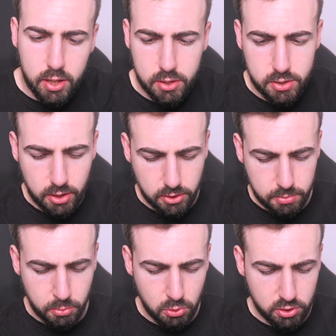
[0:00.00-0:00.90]
Just
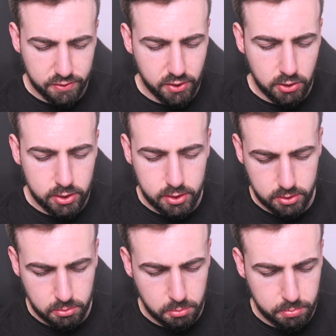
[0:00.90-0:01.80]
looks more defined.
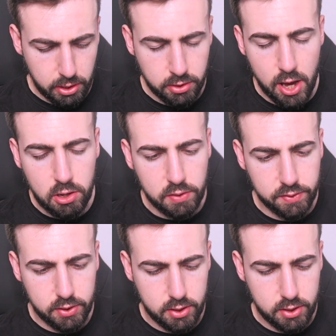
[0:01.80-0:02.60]
So we'll peel that off.